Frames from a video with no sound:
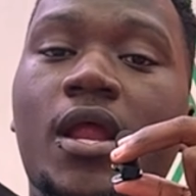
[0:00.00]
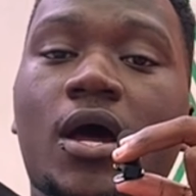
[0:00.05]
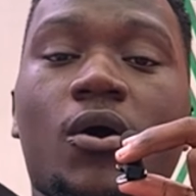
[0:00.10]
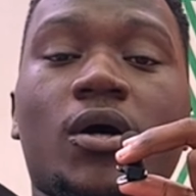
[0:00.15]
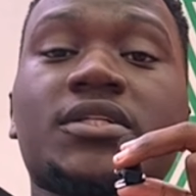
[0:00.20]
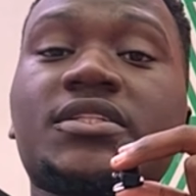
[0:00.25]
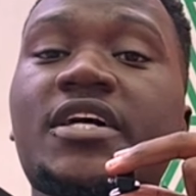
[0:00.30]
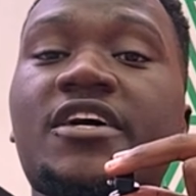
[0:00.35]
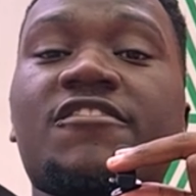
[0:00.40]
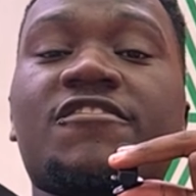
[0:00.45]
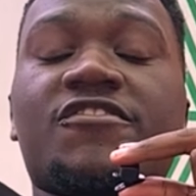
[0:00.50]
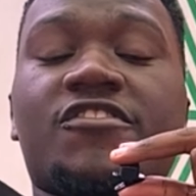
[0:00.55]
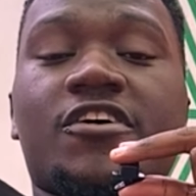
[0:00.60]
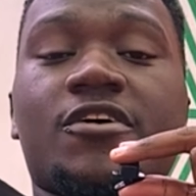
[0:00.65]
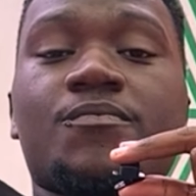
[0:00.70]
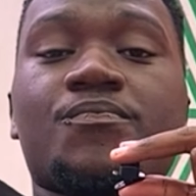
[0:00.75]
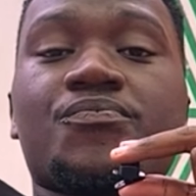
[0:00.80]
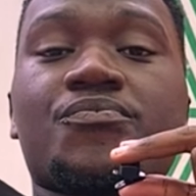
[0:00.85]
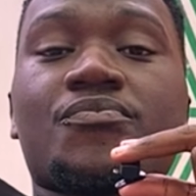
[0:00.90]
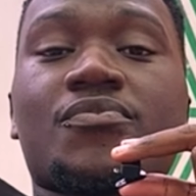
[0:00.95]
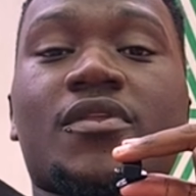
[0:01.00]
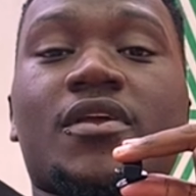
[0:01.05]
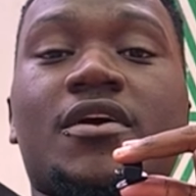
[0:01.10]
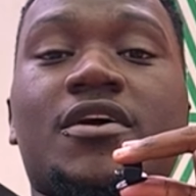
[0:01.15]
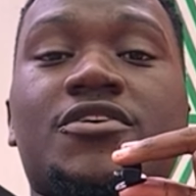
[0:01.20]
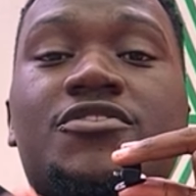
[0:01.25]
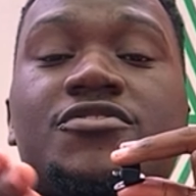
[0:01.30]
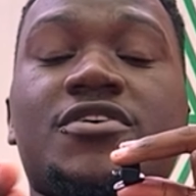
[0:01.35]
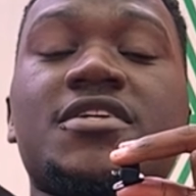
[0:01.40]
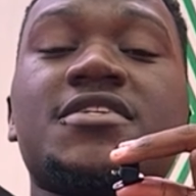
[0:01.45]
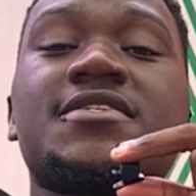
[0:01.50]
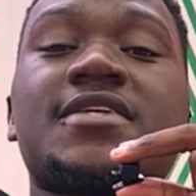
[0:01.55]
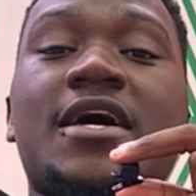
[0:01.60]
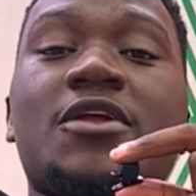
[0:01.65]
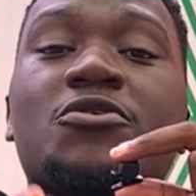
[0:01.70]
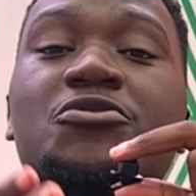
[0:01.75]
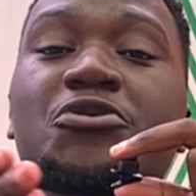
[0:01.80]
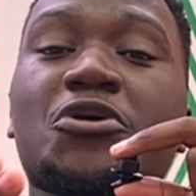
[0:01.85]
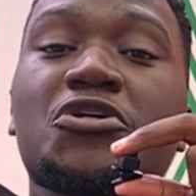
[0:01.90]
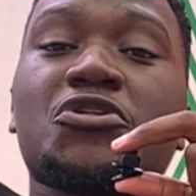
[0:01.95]
hour time frame, trades are
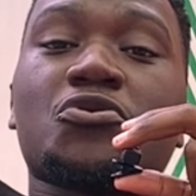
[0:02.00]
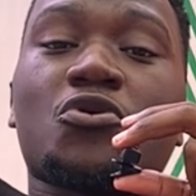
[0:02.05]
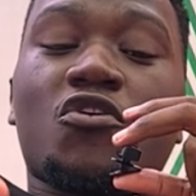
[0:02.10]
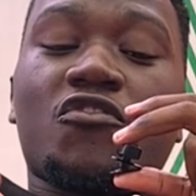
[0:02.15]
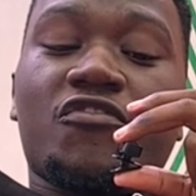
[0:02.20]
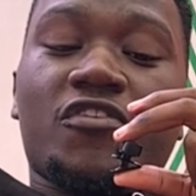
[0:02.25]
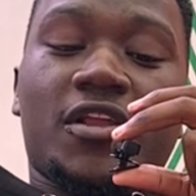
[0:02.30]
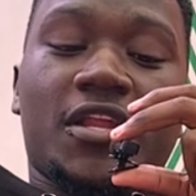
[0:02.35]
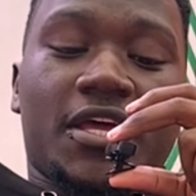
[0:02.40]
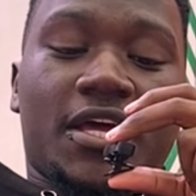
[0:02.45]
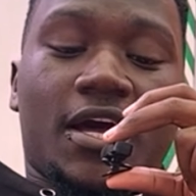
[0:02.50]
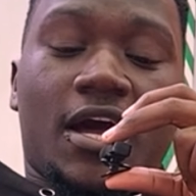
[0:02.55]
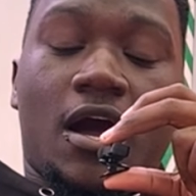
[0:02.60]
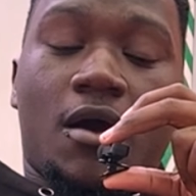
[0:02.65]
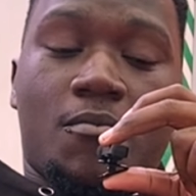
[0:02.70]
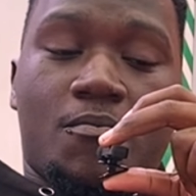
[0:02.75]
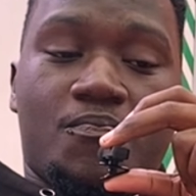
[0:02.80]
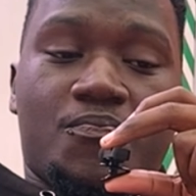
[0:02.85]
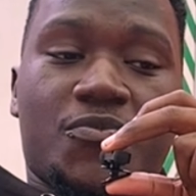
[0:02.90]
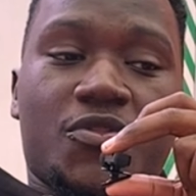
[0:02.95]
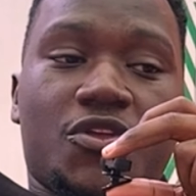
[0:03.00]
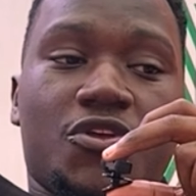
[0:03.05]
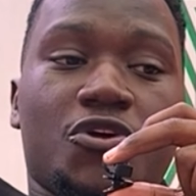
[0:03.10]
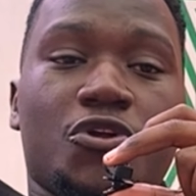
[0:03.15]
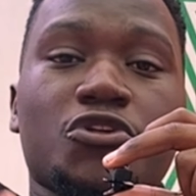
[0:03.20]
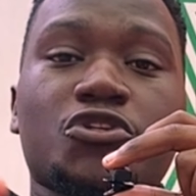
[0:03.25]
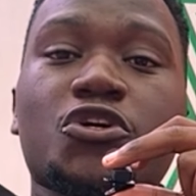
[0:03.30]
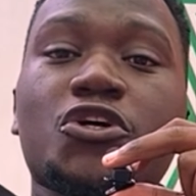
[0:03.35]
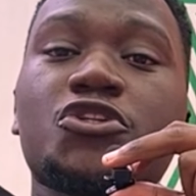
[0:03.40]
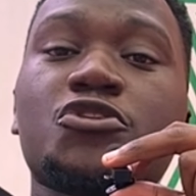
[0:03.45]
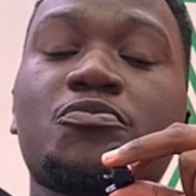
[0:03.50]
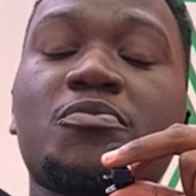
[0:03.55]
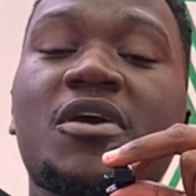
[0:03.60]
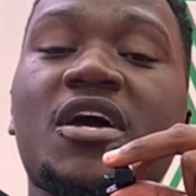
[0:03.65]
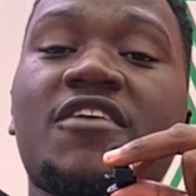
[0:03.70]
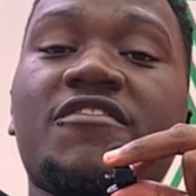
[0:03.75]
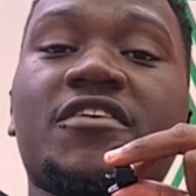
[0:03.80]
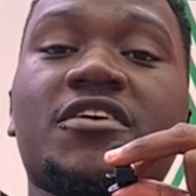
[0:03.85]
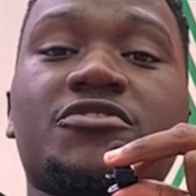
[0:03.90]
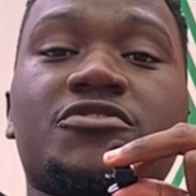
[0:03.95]
not going to oftenly come. You're not going to be
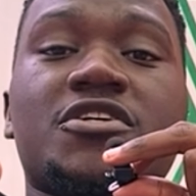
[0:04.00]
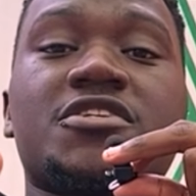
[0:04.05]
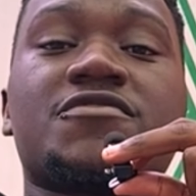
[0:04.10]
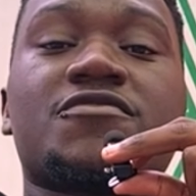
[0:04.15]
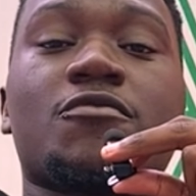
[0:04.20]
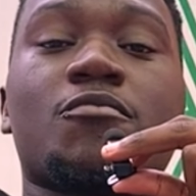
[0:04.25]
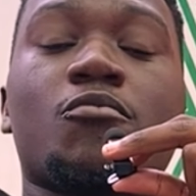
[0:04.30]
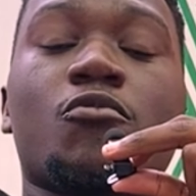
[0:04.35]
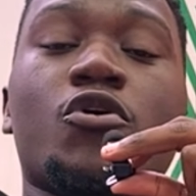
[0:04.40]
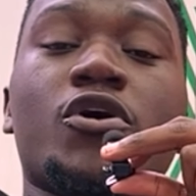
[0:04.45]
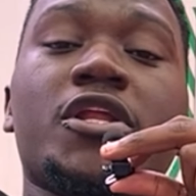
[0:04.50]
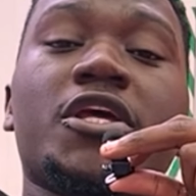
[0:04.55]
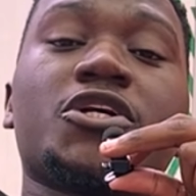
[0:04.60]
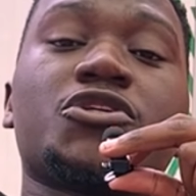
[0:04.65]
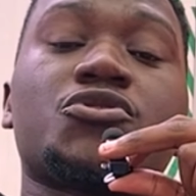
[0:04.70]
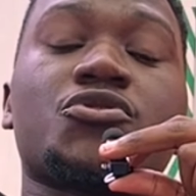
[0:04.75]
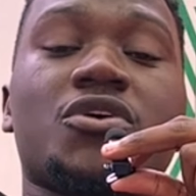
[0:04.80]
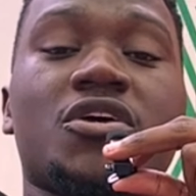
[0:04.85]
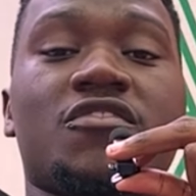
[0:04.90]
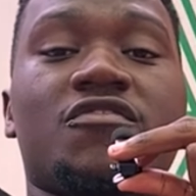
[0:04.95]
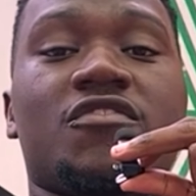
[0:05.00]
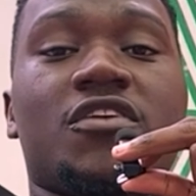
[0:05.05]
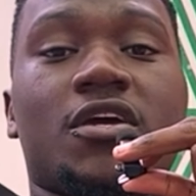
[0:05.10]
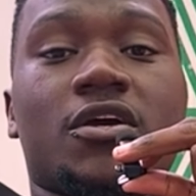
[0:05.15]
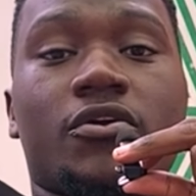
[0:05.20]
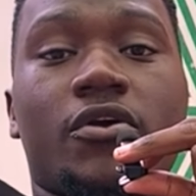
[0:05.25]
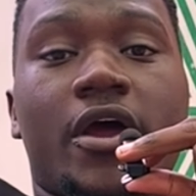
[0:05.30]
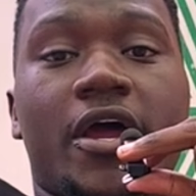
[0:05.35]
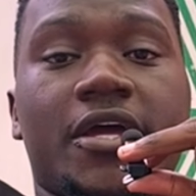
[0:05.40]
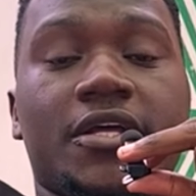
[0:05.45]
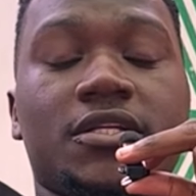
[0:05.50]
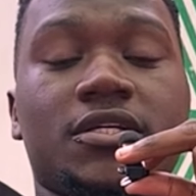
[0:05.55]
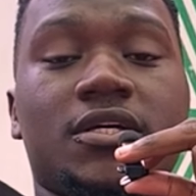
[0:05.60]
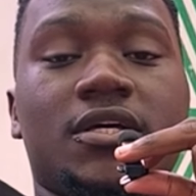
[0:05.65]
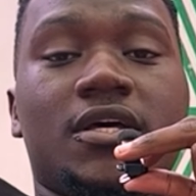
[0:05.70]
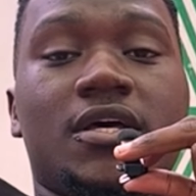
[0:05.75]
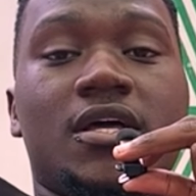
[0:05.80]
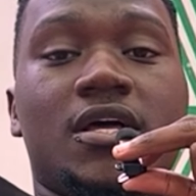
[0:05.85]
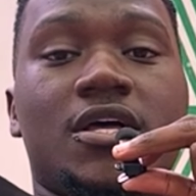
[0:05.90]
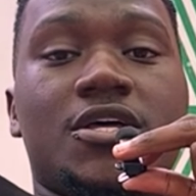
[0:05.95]
having trades from morning to evening, right?
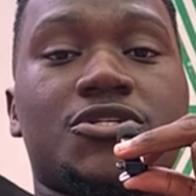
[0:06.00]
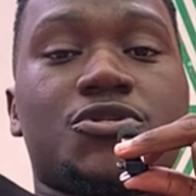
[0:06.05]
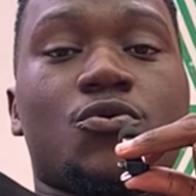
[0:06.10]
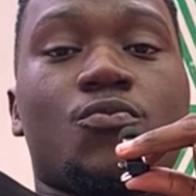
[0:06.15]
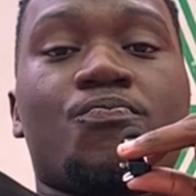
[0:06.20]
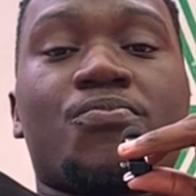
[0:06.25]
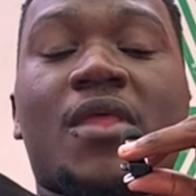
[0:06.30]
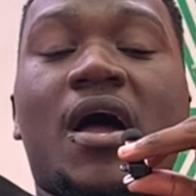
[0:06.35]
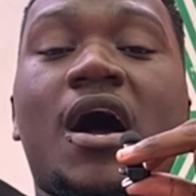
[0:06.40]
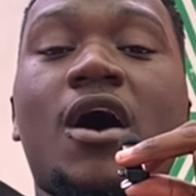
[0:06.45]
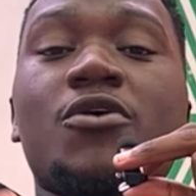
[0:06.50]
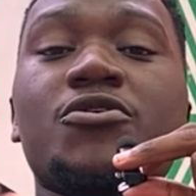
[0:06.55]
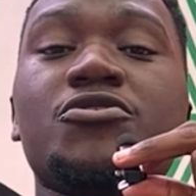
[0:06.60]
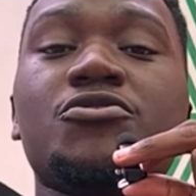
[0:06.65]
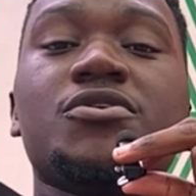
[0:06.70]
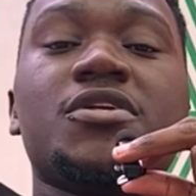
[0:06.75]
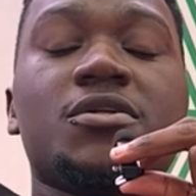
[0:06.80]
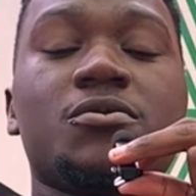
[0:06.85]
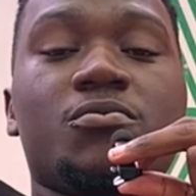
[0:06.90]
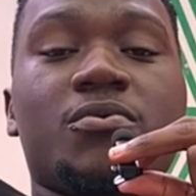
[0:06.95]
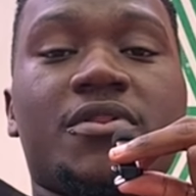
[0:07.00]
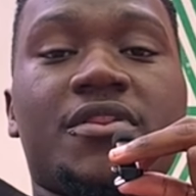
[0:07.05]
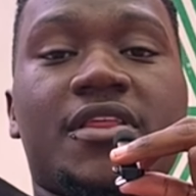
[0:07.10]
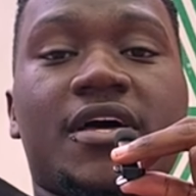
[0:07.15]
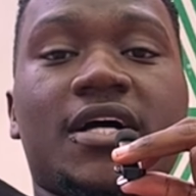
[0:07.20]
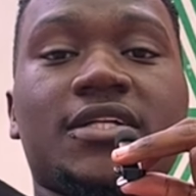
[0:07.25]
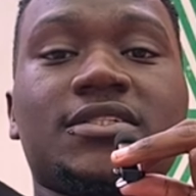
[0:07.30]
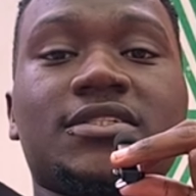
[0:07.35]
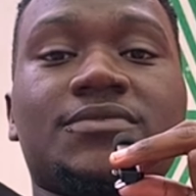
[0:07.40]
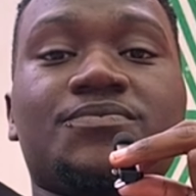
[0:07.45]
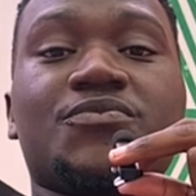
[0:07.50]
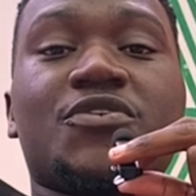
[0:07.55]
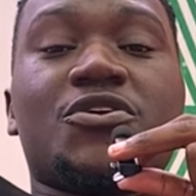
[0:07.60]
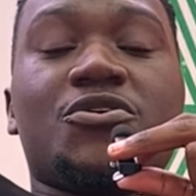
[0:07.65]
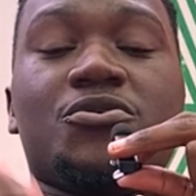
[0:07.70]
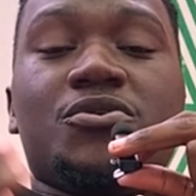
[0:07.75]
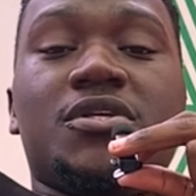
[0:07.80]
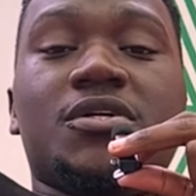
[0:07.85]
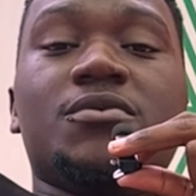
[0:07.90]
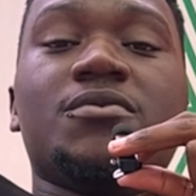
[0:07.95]
So how do you deal with that?
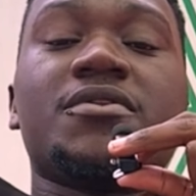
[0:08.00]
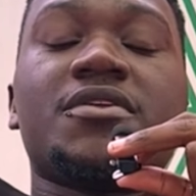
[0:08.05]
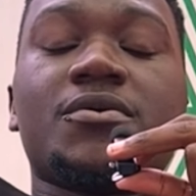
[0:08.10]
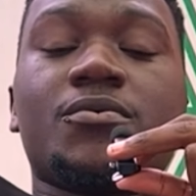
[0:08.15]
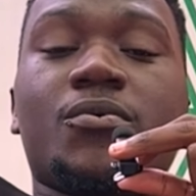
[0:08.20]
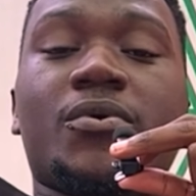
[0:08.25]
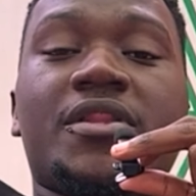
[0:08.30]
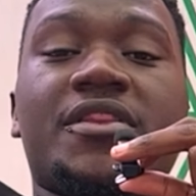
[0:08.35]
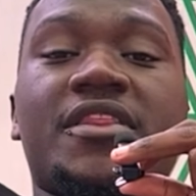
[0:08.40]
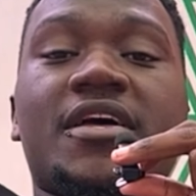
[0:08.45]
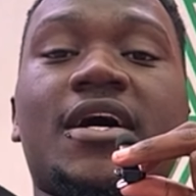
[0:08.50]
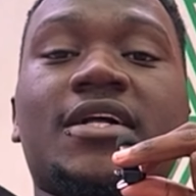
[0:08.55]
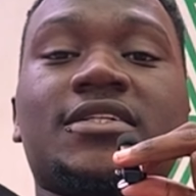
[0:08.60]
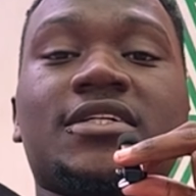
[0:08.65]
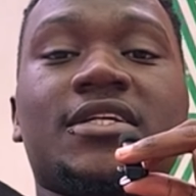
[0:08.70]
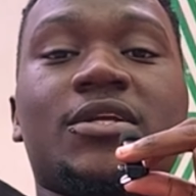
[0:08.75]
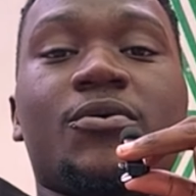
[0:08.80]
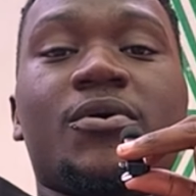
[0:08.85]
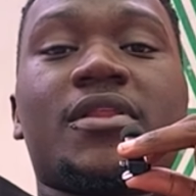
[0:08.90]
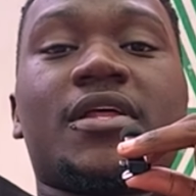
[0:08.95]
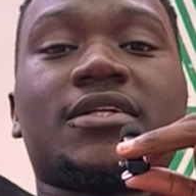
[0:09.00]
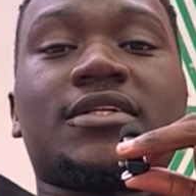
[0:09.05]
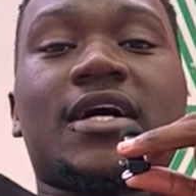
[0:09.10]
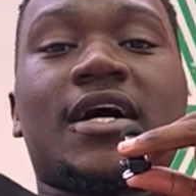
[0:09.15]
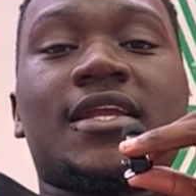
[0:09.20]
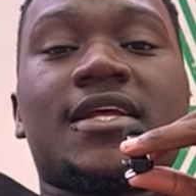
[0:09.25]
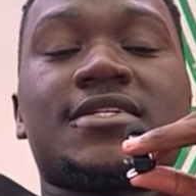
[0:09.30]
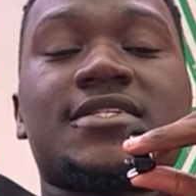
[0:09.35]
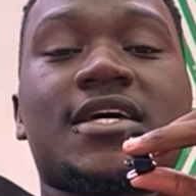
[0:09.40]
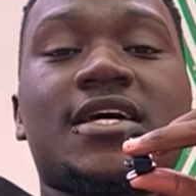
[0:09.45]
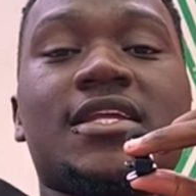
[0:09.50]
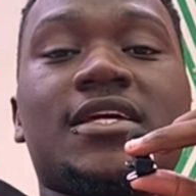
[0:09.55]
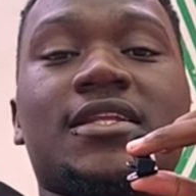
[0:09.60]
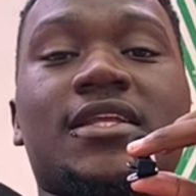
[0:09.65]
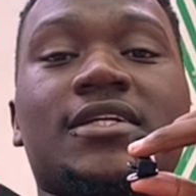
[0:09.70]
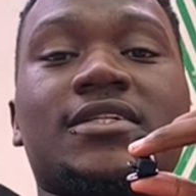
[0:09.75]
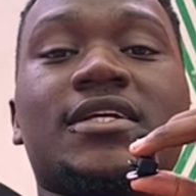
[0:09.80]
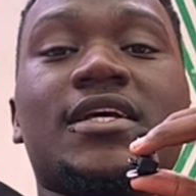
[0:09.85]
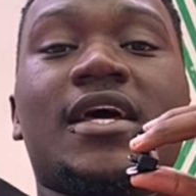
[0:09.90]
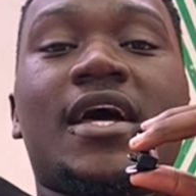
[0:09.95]
You deal with that in a way that understanding
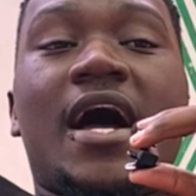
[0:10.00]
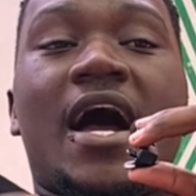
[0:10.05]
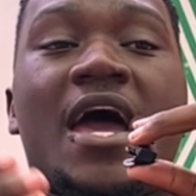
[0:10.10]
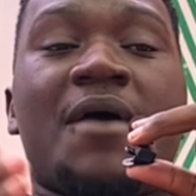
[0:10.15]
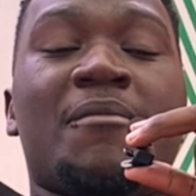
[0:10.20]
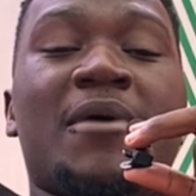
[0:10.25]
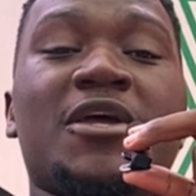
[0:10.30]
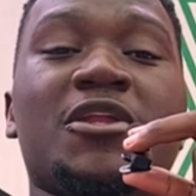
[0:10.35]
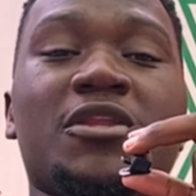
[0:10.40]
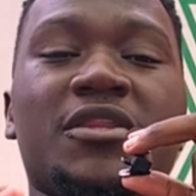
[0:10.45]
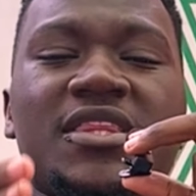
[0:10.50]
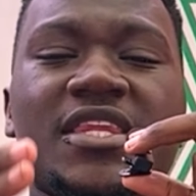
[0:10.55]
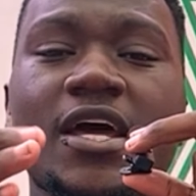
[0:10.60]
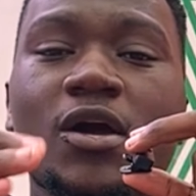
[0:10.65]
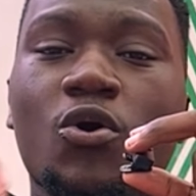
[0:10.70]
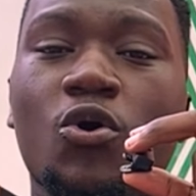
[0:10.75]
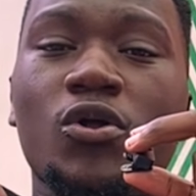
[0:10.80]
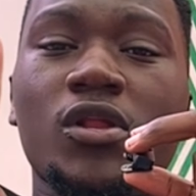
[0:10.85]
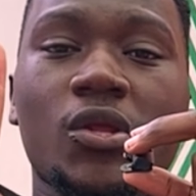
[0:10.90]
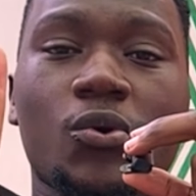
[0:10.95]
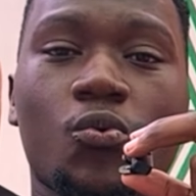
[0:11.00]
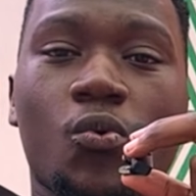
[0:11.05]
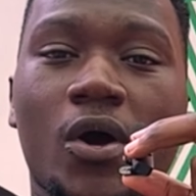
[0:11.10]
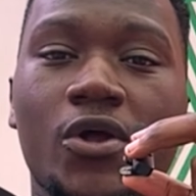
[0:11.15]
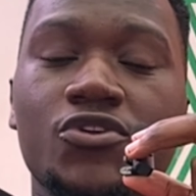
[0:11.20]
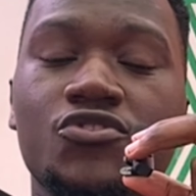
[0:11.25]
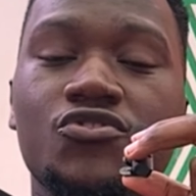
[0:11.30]
that I might take only one